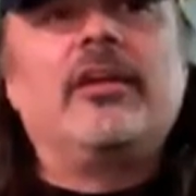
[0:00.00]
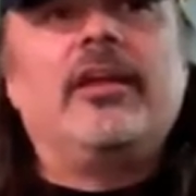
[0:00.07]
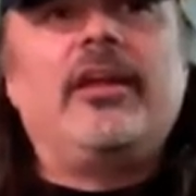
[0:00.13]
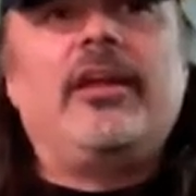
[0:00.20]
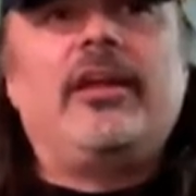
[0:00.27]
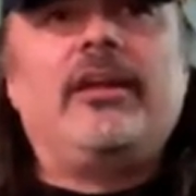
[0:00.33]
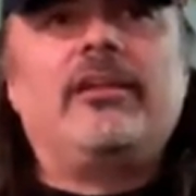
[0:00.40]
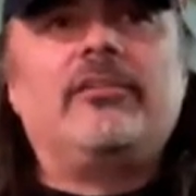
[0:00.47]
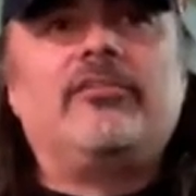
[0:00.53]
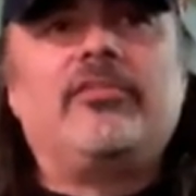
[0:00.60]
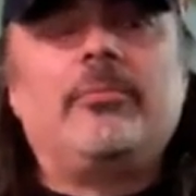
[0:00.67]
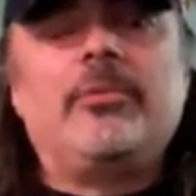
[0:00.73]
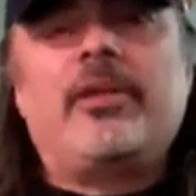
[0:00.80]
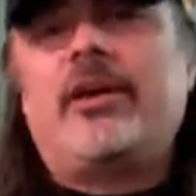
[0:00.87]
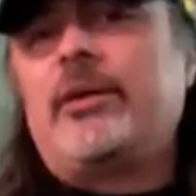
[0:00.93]
and
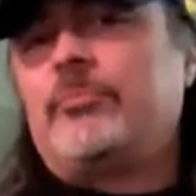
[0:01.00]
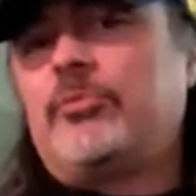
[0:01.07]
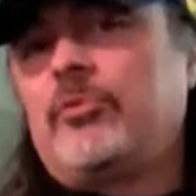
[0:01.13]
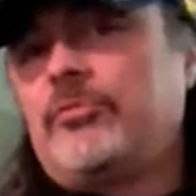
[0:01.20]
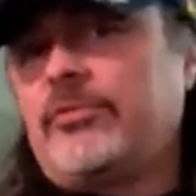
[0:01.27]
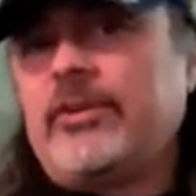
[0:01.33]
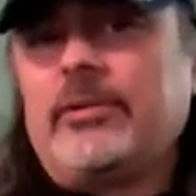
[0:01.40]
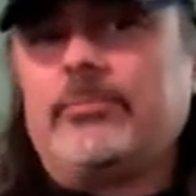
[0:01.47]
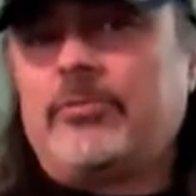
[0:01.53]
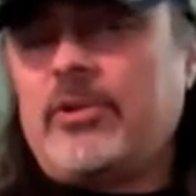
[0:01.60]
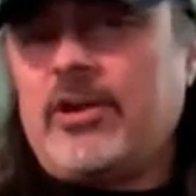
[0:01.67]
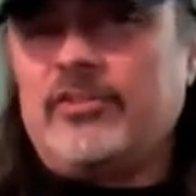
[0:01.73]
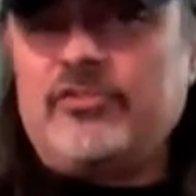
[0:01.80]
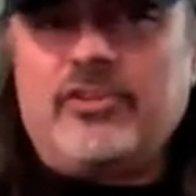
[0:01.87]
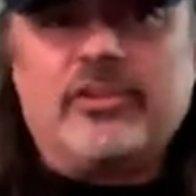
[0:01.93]
some of the high profile
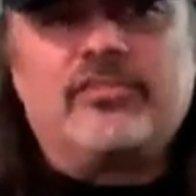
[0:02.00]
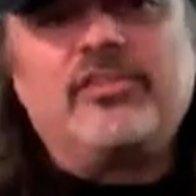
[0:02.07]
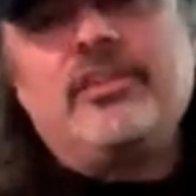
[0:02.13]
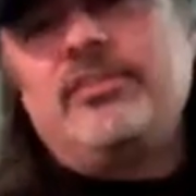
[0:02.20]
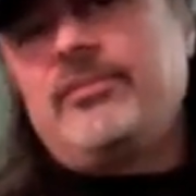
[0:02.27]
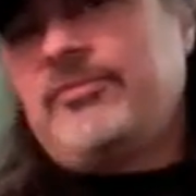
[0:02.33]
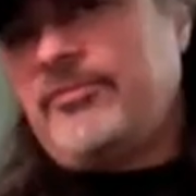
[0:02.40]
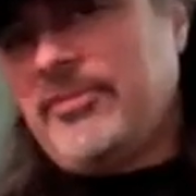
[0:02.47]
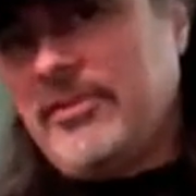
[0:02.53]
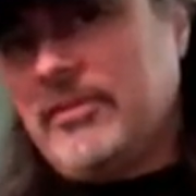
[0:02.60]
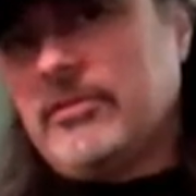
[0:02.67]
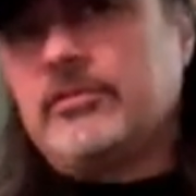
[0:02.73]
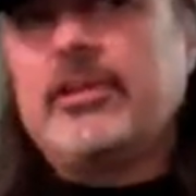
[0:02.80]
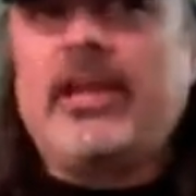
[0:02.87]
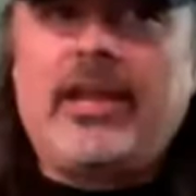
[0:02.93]
projects in the
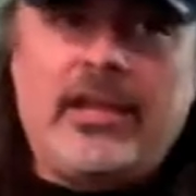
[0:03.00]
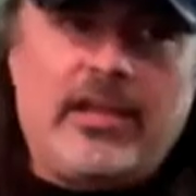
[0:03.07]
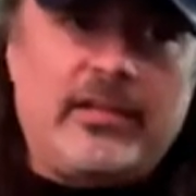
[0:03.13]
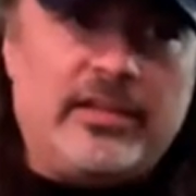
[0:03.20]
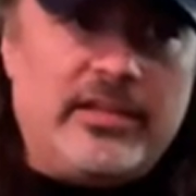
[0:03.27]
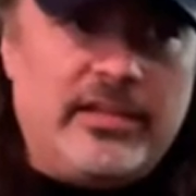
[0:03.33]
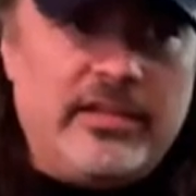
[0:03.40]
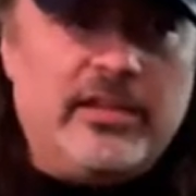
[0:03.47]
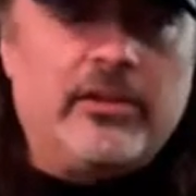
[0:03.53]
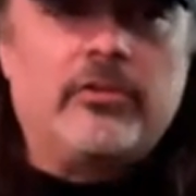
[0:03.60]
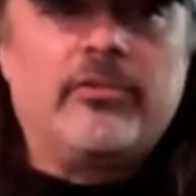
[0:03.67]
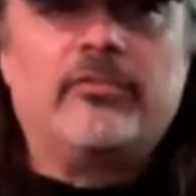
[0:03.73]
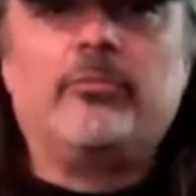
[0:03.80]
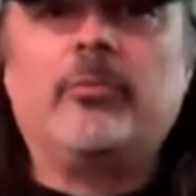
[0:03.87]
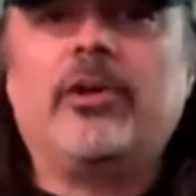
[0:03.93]
field and here
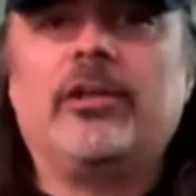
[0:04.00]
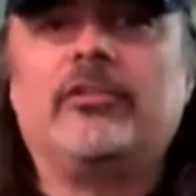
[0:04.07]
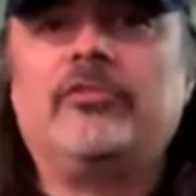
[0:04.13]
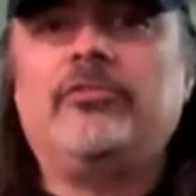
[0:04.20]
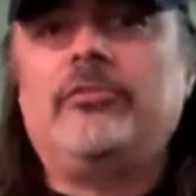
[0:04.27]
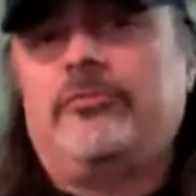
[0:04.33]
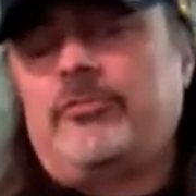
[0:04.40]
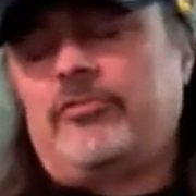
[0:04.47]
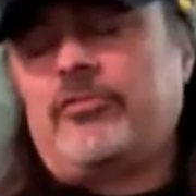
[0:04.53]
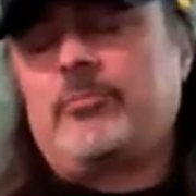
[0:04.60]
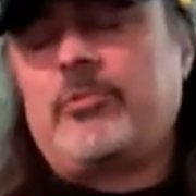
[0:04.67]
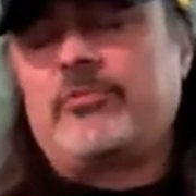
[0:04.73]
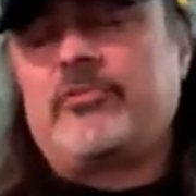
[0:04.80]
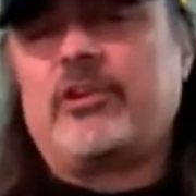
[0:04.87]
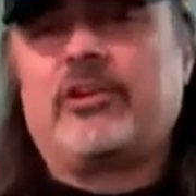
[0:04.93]
as well too for some
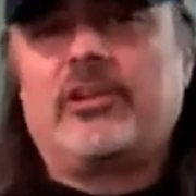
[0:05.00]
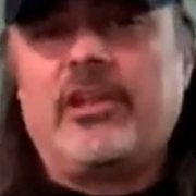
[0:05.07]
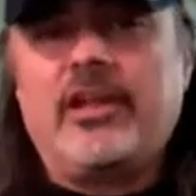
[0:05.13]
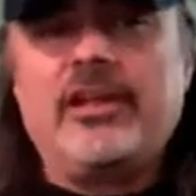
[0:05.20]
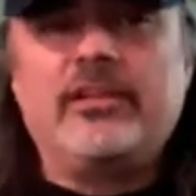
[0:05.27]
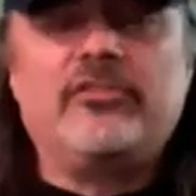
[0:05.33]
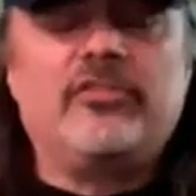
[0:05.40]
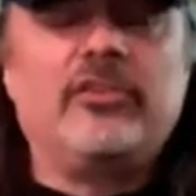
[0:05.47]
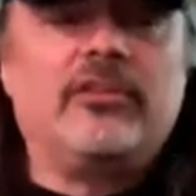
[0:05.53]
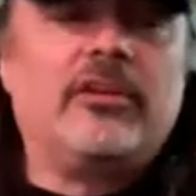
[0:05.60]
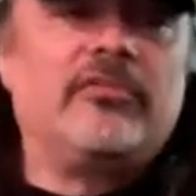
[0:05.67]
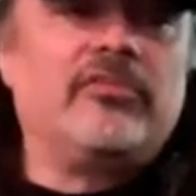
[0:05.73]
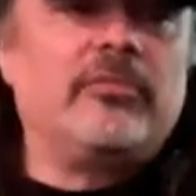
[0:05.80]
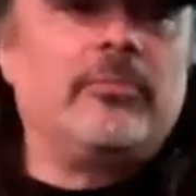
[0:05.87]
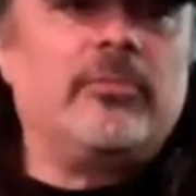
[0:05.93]
of our clients and
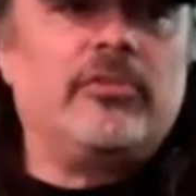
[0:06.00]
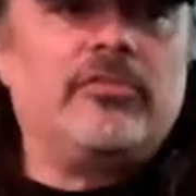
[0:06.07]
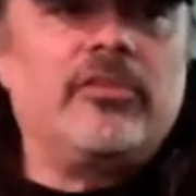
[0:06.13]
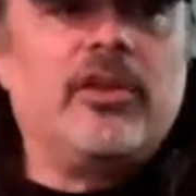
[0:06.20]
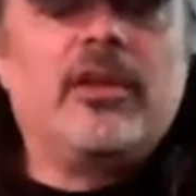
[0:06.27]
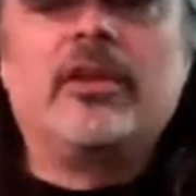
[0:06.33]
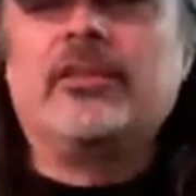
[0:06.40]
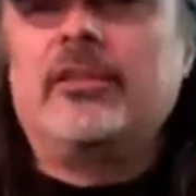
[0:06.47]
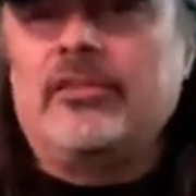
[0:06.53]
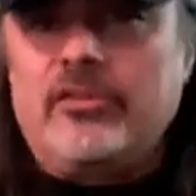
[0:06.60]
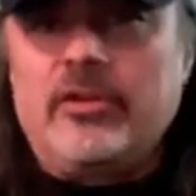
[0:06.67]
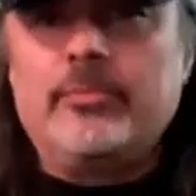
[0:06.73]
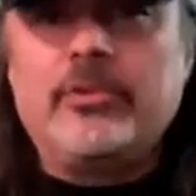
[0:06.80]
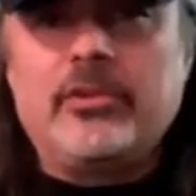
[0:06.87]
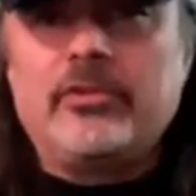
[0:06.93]
customers that
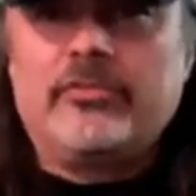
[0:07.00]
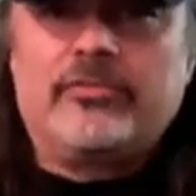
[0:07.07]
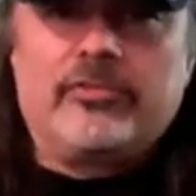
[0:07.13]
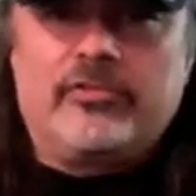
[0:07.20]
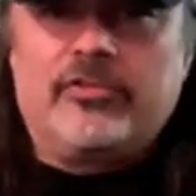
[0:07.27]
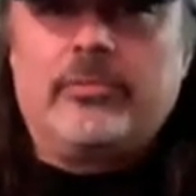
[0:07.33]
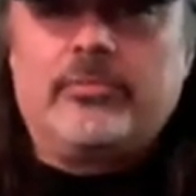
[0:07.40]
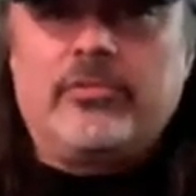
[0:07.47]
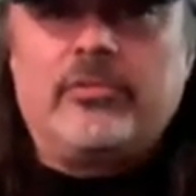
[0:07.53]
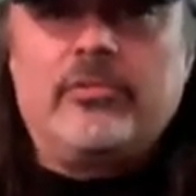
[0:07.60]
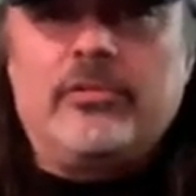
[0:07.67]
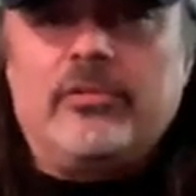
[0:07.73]
come to us for something,